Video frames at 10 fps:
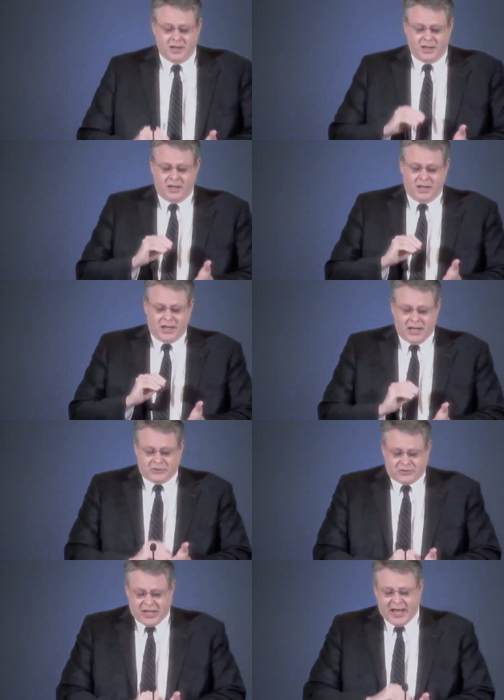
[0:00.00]
He
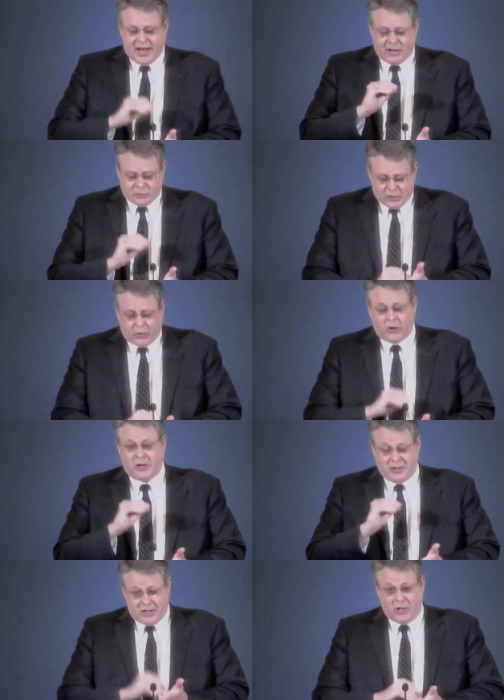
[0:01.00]
said, as recorded in
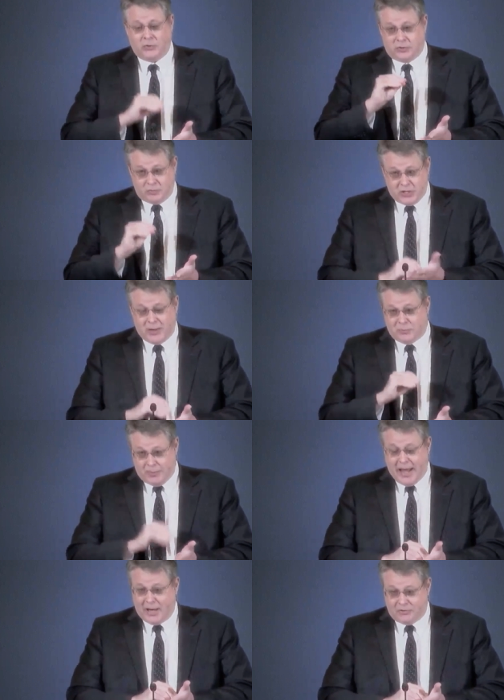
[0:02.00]
the notes of James
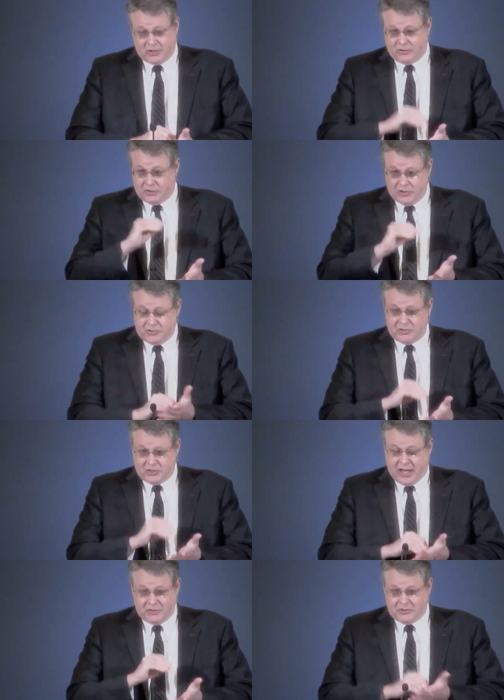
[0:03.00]
Madison, so this is
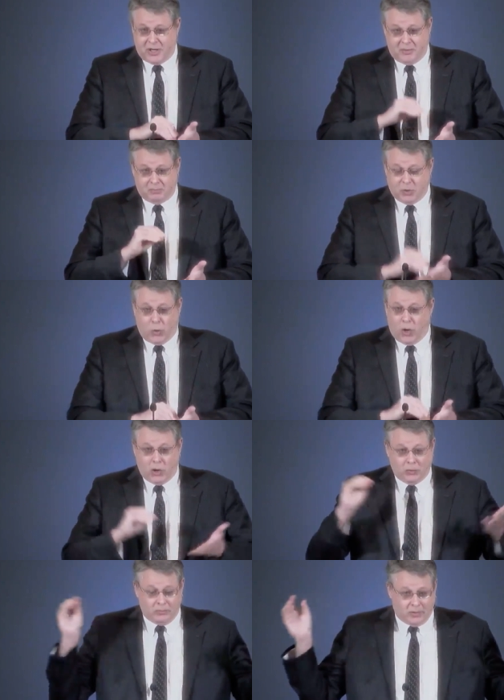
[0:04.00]
not some
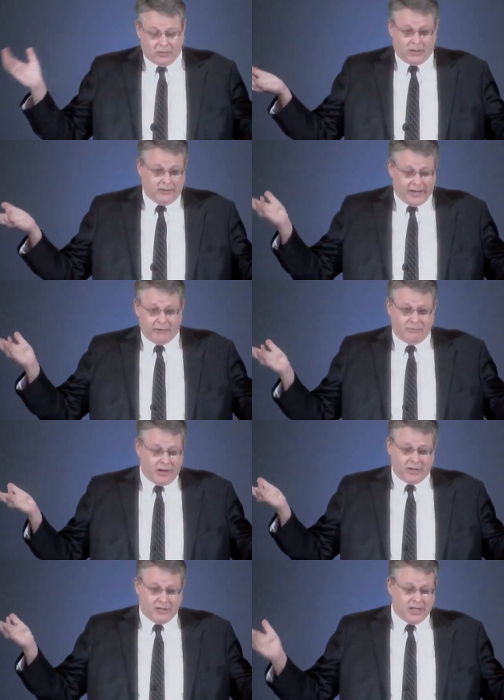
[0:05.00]
quote that I
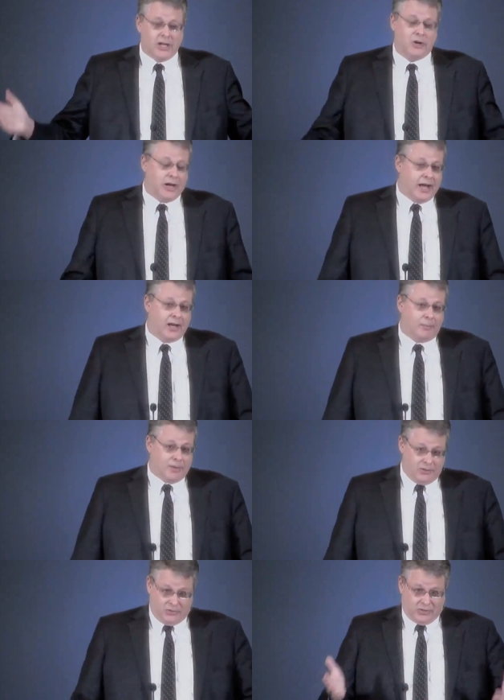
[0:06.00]
found on the internet. I mean,
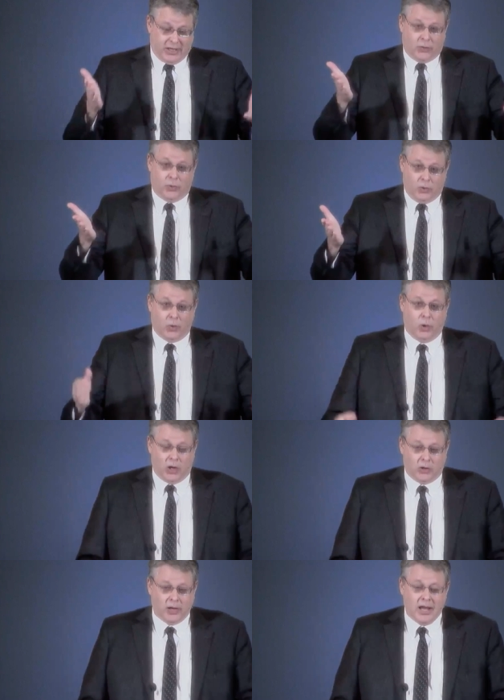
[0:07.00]
this is like a real
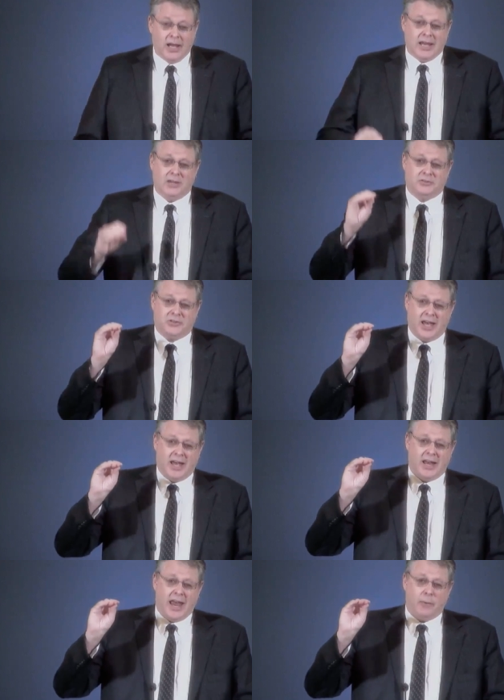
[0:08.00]
quote. He
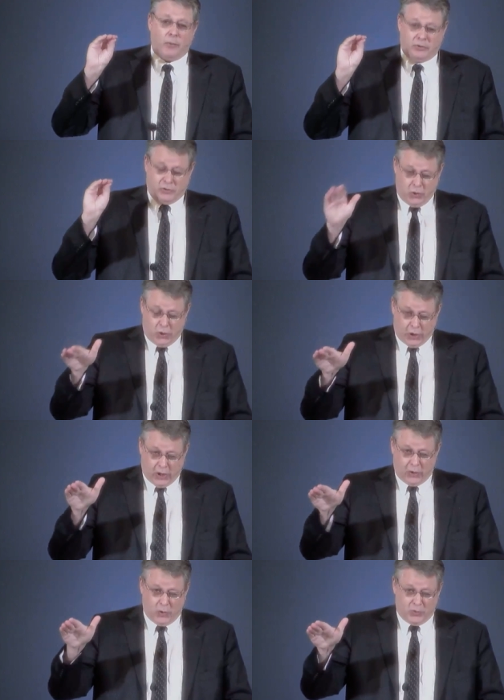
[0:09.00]
said a, to her,
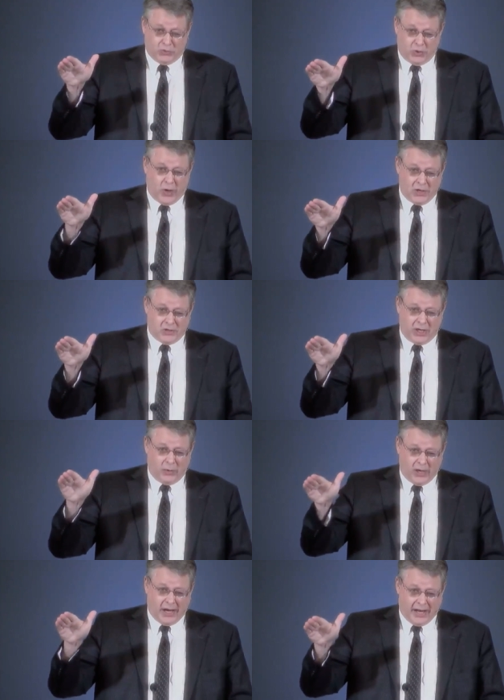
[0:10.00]
who was questioning
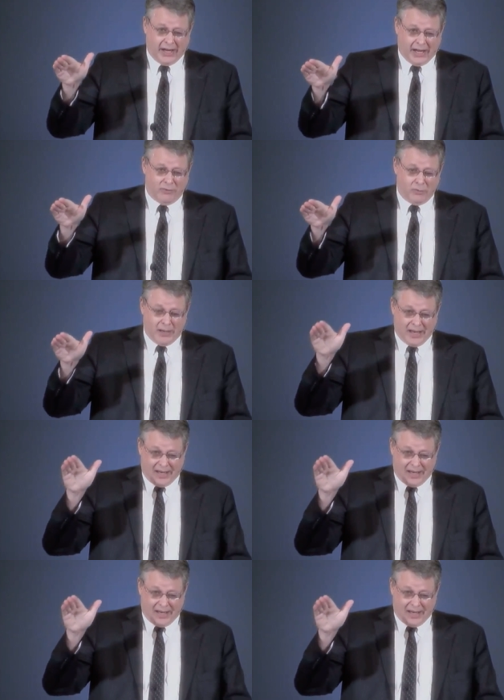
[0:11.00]
what kind of government he,